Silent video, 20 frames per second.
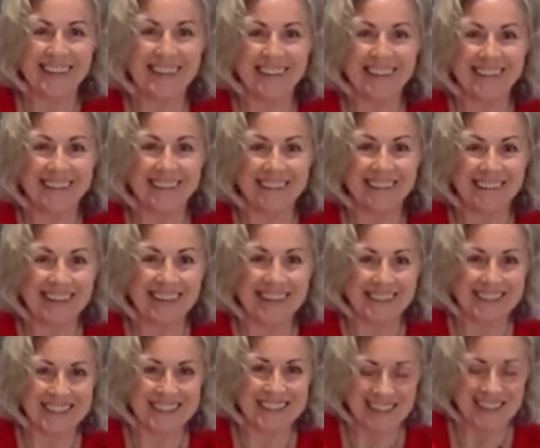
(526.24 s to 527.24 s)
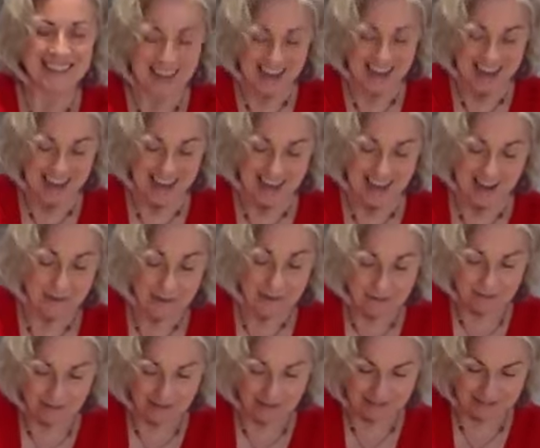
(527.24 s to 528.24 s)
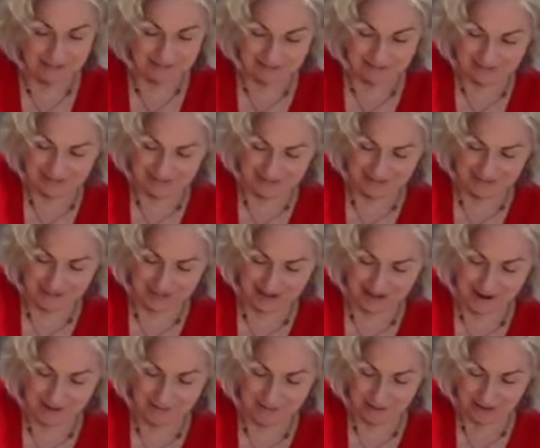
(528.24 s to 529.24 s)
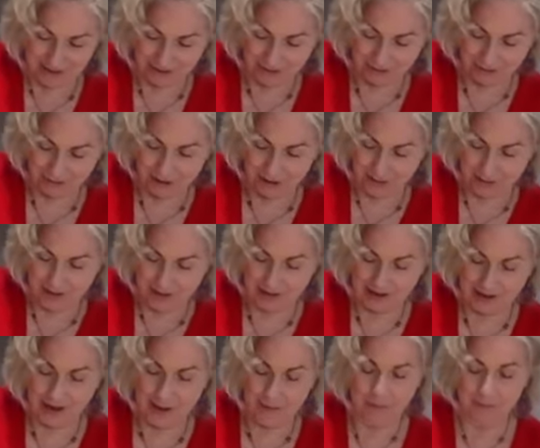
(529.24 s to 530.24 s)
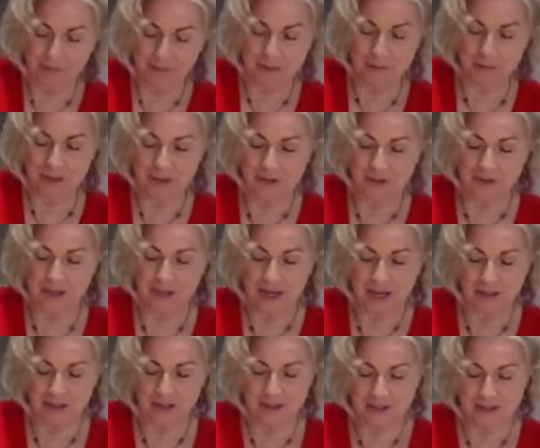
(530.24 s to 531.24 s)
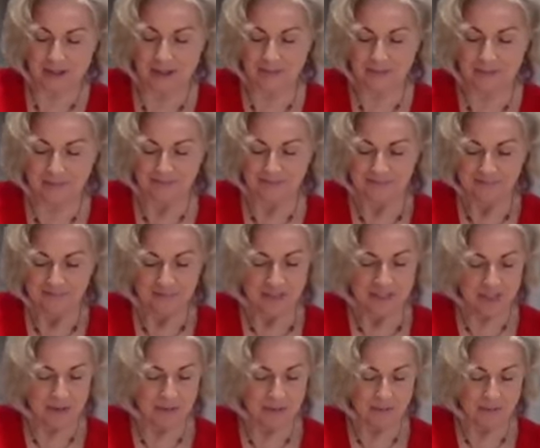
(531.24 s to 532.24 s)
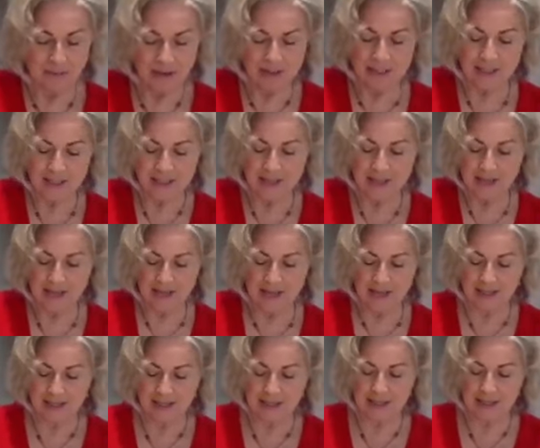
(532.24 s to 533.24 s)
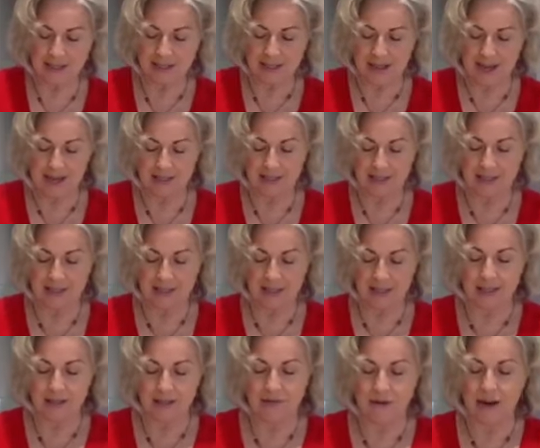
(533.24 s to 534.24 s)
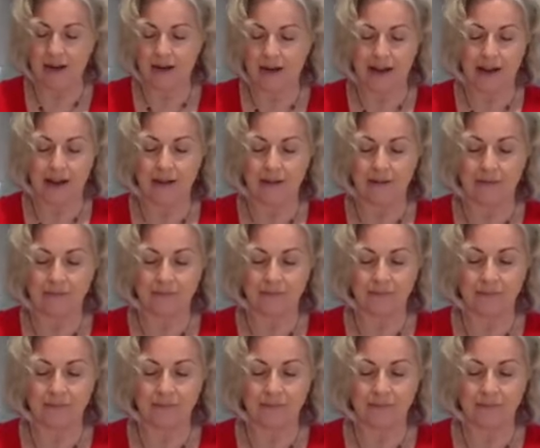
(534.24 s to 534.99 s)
And there it is. However, I'm going to throw in a couple of special touches. So if I just taste this as it is right now,